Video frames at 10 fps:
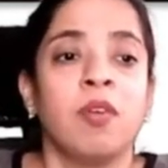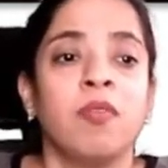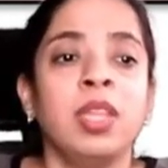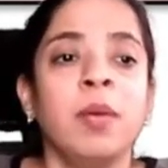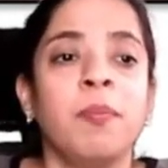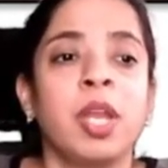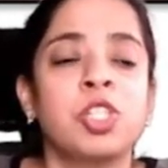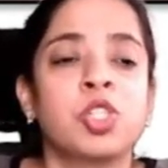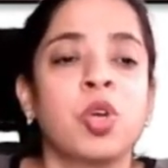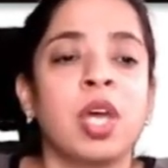When the blood
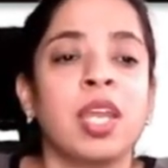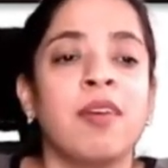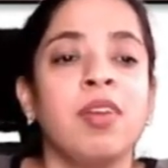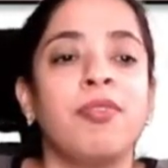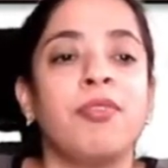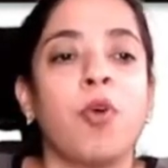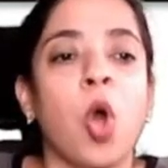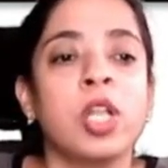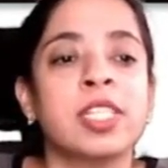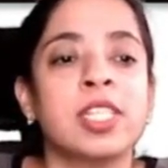sugar level
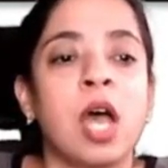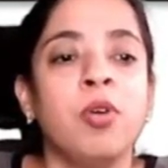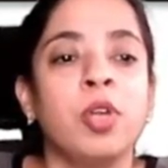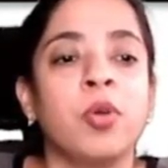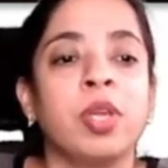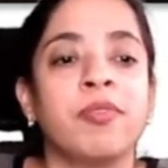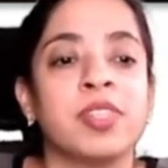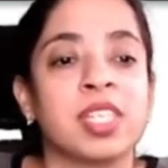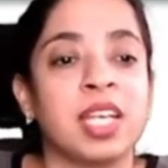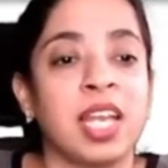falls down during
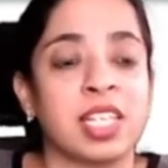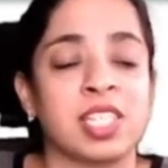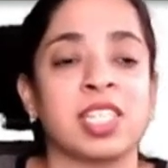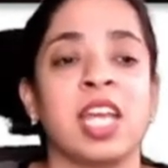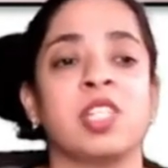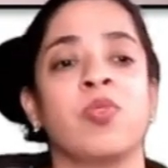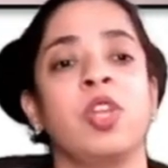physical exercise,